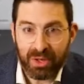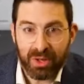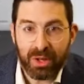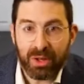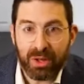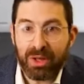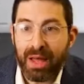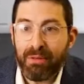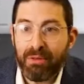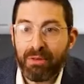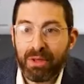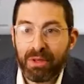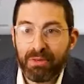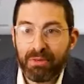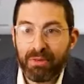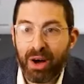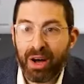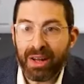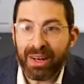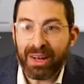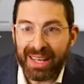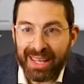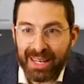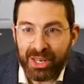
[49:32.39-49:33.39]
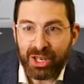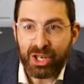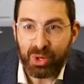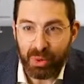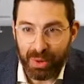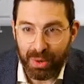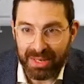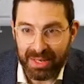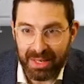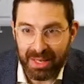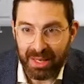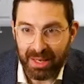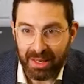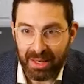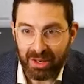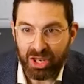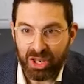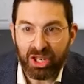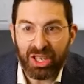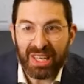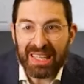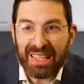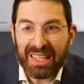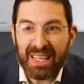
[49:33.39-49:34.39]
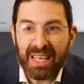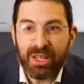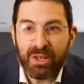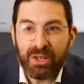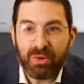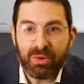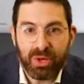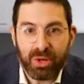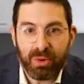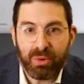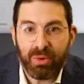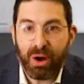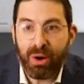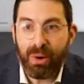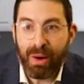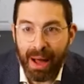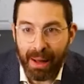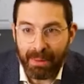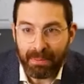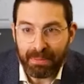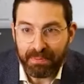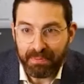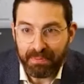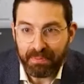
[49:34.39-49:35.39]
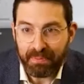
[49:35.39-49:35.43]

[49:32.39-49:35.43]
So the level of uninterest just continues to grow up.